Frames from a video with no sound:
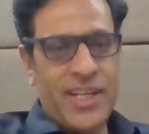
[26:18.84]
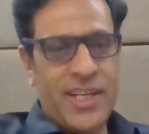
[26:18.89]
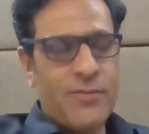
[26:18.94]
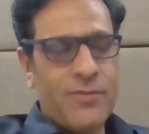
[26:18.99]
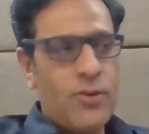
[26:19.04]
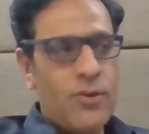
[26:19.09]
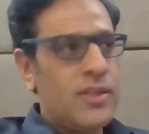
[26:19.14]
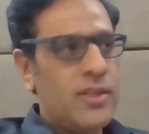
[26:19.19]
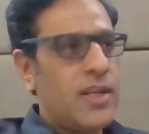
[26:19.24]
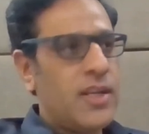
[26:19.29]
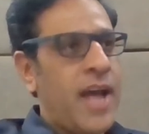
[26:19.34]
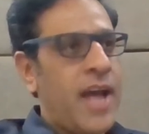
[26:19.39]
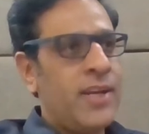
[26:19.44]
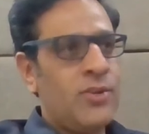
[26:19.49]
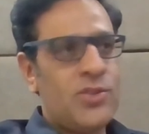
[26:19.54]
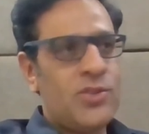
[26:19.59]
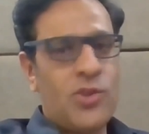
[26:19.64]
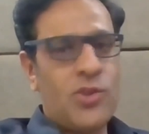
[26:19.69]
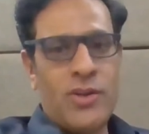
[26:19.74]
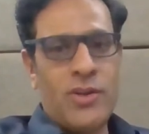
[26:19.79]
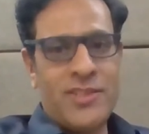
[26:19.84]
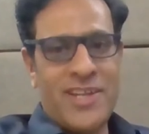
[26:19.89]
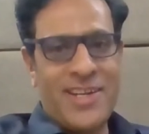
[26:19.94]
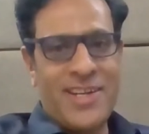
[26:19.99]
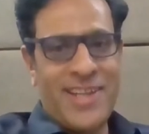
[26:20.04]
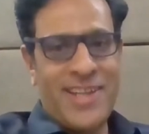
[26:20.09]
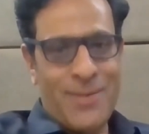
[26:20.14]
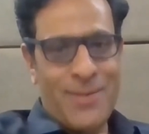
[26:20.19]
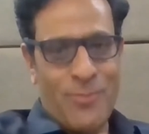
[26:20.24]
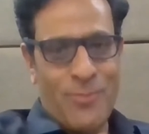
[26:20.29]
was a dinosaur at
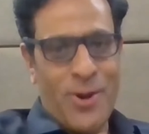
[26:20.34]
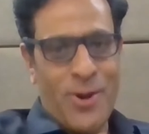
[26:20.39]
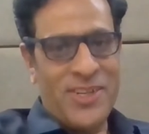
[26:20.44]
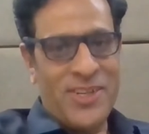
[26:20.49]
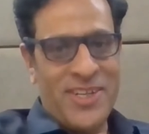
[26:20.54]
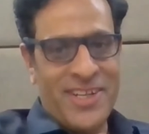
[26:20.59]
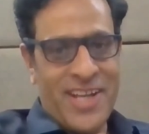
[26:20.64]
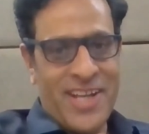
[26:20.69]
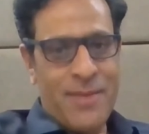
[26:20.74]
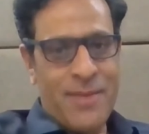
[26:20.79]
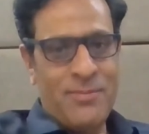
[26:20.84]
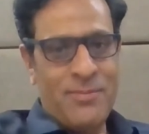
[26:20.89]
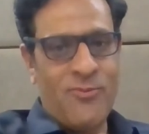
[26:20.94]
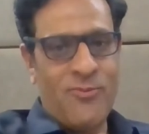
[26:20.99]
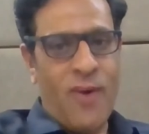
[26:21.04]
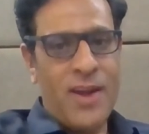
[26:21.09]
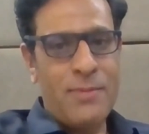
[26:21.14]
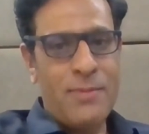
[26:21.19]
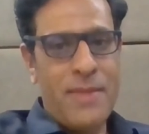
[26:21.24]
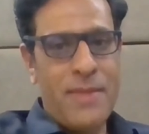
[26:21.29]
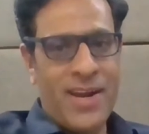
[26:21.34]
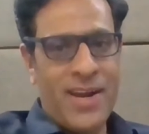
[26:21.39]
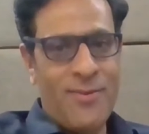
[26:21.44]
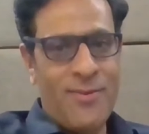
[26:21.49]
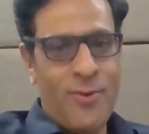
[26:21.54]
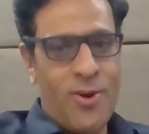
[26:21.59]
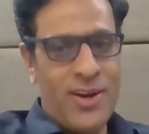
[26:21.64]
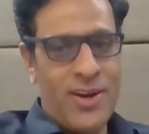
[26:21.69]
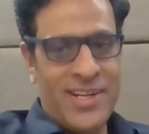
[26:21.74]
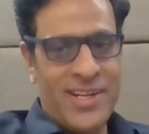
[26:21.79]
that point in time. 1
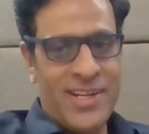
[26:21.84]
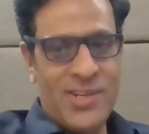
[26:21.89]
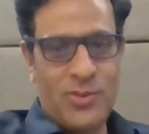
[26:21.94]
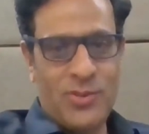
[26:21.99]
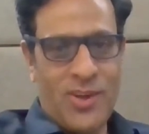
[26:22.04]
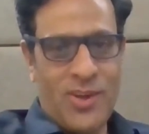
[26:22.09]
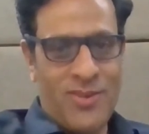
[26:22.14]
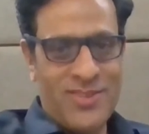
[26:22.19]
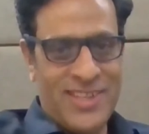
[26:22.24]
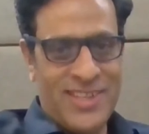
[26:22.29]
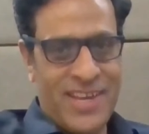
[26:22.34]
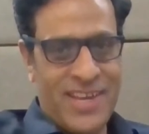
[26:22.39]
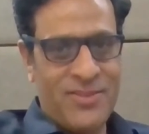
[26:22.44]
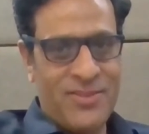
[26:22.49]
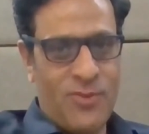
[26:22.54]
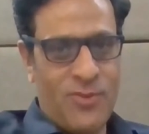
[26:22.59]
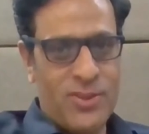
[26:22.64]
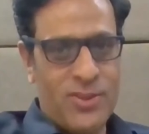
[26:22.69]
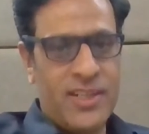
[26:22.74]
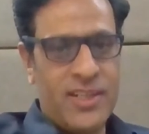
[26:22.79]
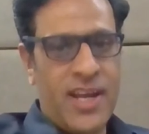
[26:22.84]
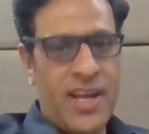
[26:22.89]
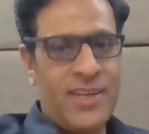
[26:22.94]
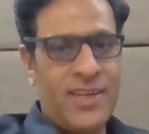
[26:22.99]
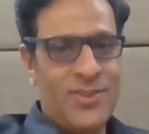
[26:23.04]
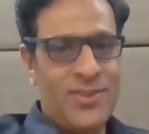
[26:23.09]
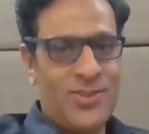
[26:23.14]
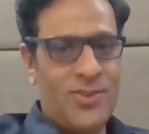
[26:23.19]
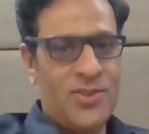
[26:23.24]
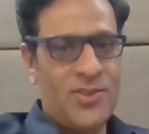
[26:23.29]
megawatt in 2011 was a
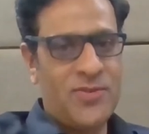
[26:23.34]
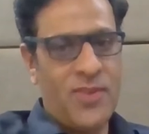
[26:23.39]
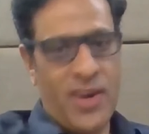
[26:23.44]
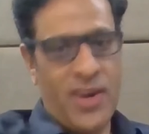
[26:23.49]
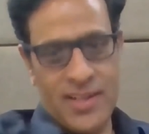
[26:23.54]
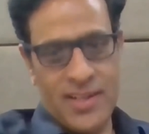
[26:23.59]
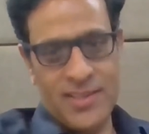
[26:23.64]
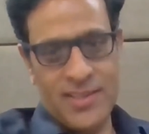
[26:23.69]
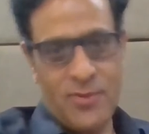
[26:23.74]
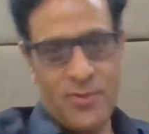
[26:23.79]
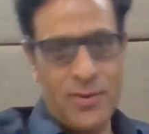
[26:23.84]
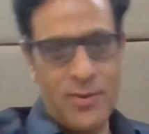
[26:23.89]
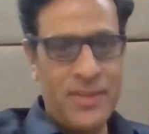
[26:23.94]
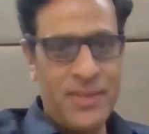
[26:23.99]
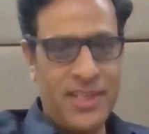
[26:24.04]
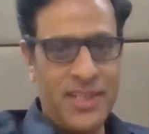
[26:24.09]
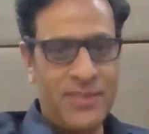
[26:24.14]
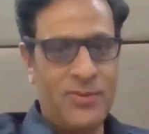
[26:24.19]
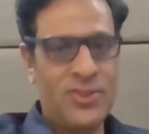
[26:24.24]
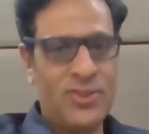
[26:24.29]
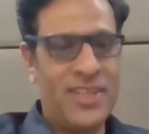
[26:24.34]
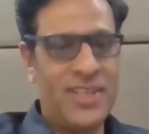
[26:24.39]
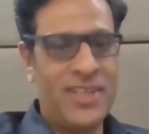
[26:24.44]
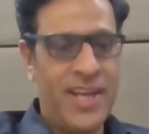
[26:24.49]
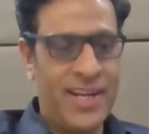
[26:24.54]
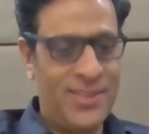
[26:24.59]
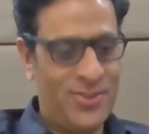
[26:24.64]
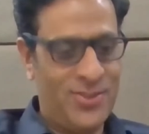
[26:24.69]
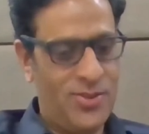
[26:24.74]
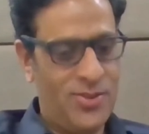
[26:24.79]
dinosaur for us. For me, it was a
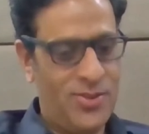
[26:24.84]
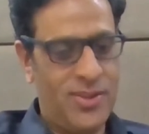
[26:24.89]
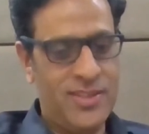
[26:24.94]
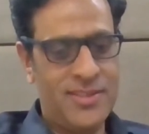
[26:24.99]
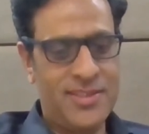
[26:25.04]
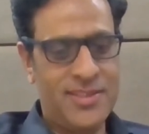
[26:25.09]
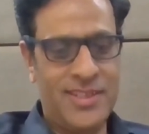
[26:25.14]
dinosaur.